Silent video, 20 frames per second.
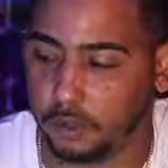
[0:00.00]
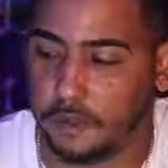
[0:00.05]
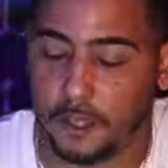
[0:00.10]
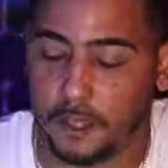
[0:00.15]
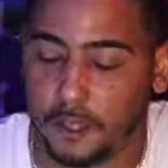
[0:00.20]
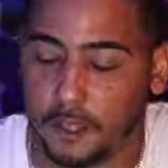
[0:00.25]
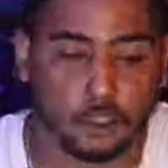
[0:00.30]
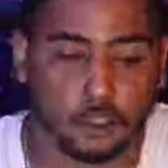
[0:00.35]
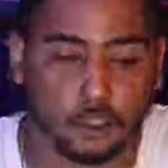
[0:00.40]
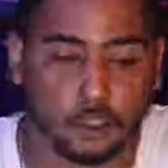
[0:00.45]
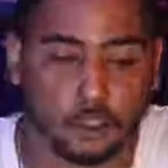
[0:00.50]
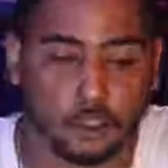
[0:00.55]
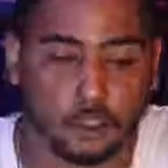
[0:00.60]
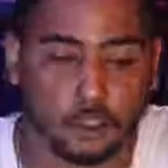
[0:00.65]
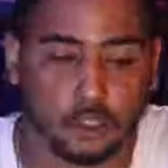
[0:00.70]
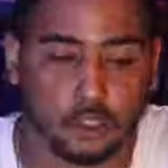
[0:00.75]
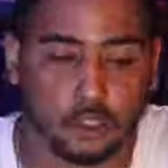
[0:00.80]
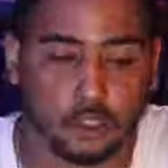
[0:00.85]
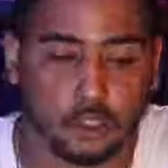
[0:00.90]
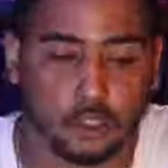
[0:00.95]
So
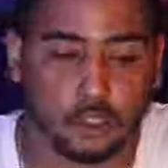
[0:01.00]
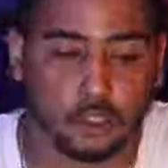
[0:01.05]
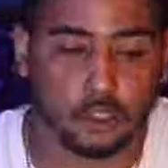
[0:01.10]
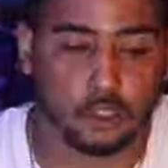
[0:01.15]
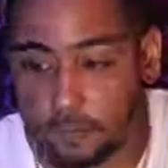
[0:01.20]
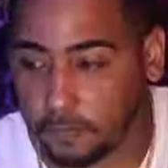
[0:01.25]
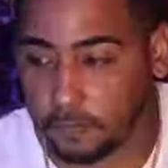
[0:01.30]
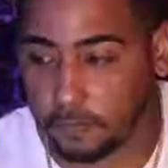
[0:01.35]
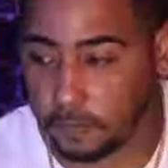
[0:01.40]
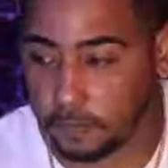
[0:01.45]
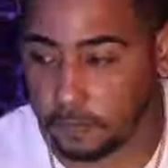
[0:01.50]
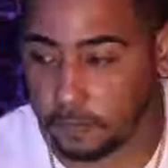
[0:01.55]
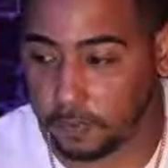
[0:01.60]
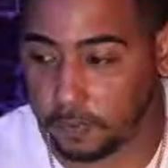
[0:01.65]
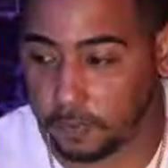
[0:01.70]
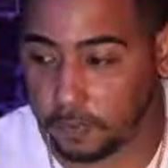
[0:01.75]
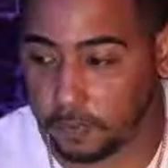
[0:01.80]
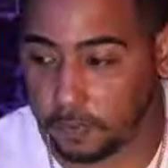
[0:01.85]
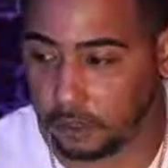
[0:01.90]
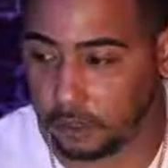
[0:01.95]
hopefully,
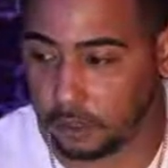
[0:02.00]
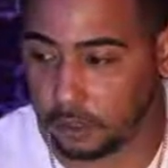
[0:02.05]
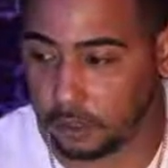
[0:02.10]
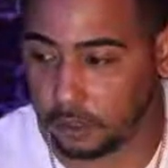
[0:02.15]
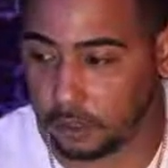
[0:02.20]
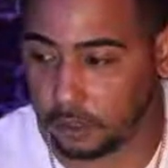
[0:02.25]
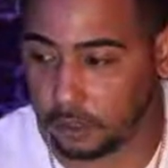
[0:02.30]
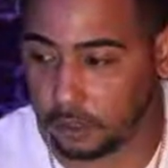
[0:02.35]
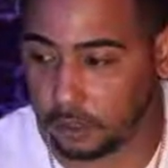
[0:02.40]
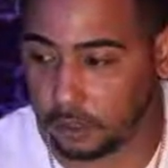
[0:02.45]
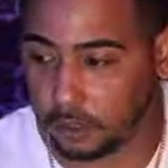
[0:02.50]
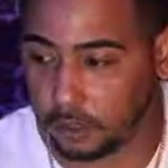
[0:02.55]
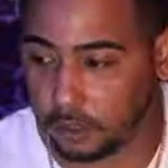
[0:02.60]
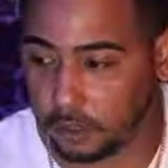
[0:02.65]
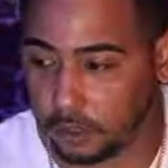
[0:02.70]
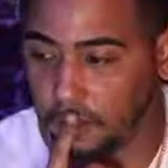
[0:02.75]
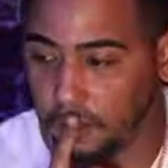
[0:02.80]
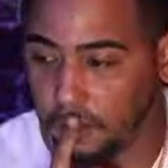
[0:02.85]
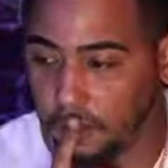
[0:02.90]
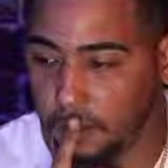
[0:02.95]
you
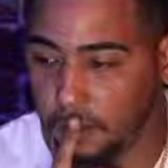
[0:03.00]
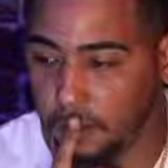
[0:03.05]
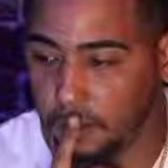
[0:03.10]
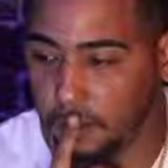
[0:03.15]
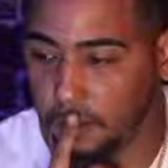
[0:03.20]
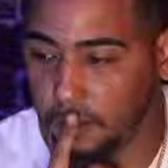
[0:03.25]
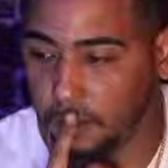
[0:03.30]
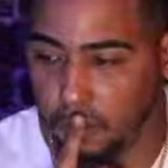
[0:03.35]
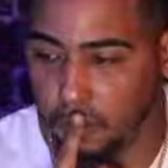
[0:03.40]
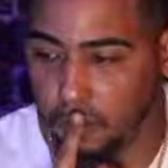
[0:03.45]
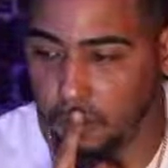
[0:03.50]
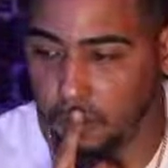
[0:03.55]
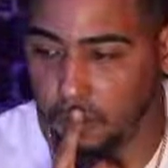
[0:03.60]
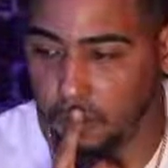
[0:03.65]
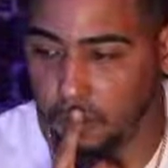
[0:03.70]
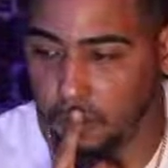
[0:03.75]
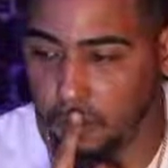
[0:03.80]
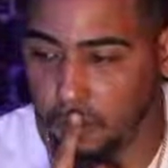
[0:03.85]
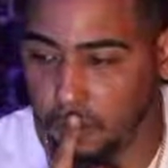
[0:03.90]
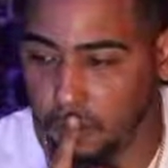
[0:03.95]
know,
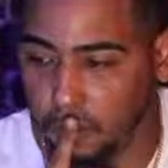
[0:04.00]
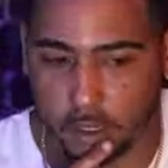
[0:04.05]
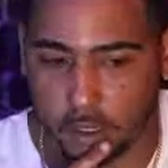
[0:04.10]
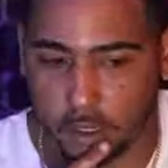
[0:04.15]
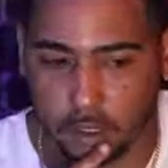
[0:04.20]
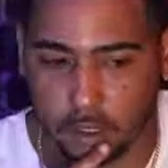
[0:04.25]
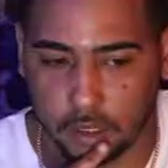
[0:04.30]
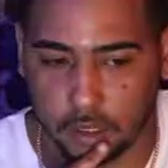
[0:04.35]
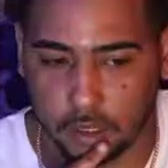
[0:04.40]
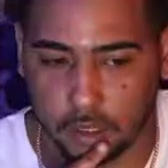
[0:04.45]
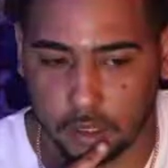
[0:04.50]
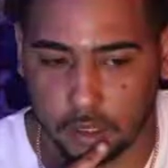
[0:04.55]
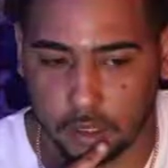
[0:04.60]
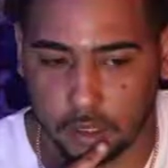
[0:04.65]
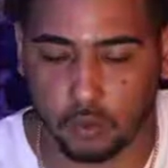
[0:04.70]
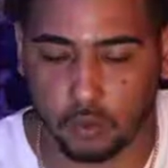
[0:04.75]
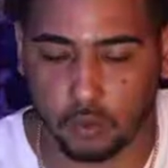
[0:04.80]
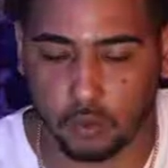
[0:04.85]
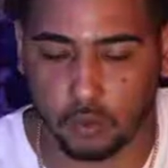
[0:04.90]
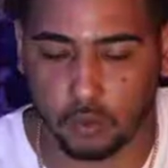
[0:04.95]
is
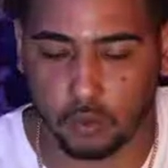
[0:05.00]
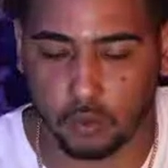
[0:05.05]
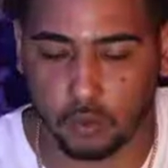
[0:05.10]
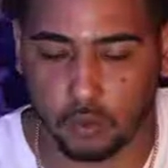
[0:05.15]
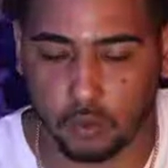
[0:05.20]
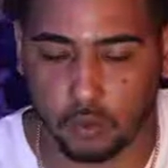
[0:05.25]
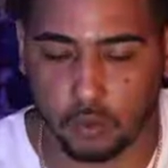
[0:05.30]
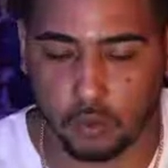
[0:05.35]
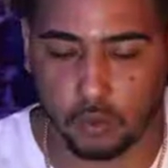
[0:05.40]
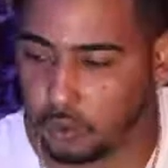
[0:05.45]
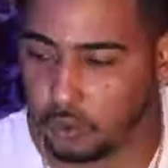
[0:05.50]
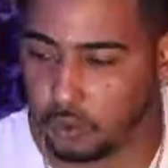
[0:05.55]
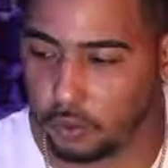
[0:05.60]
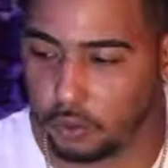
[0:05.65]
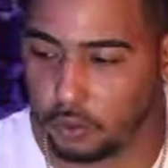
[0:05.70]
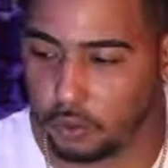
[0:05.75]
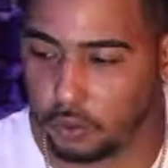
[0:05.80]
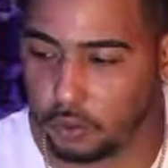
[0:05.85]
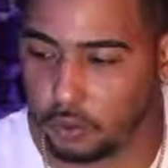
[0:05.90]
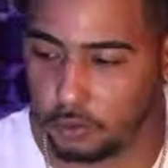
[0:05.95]
going the video is going
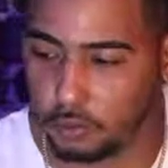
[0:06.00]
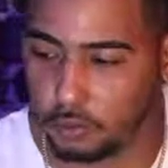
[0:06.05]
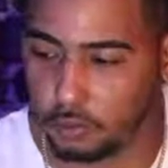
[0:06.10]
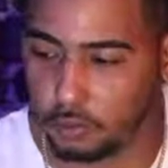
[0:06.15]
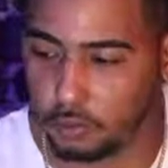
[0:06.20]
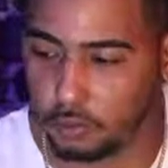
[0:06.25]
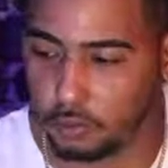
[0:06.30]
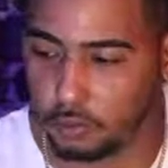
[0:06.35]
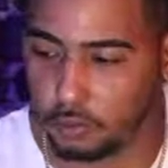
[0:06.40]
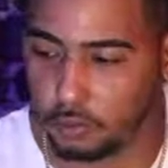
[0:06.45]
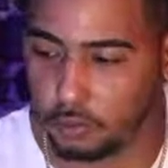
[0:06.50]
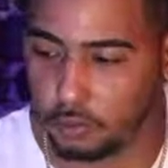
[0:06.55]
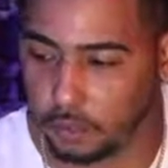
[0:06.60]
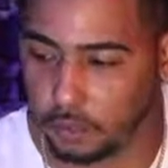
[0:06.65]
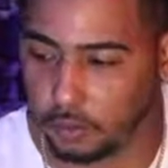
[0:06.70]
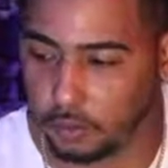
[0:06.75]
to be cleaner.